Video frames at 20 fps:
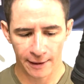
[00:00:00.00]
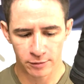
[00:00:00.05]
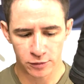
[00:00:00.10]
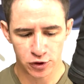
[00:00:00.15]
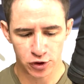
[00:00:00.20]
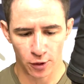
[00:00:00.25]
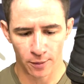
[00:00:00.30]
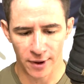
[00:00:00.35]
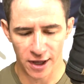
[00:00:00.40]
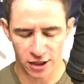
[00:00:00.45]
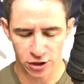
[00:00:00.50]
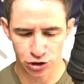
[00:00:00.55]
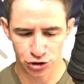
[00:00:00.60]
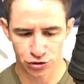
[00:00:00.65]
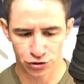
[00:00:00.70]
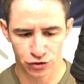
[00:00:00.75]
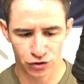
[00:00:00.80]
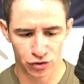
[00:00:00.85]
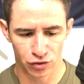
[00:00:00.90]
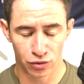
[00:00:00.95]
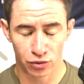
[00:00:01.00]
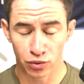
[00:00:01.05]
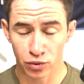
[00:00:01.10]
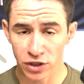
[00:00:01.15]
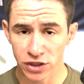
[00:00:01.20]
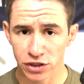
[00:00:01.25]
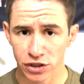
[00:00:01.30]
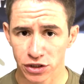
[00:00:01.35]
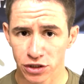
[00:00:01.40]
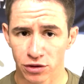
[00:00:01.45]
So make sure to
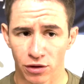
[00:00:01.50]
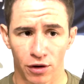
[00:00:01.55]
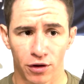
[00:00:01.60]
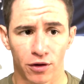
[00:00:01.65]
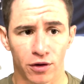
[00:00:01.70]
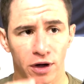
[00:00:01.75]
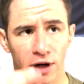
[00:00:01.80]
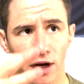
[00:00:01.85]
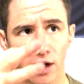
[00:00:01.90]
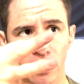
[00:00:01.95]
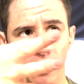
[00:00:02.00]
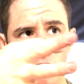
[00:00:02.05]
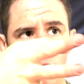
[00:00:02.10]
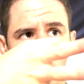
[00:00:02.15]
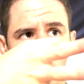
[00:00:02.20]
re-zero your gun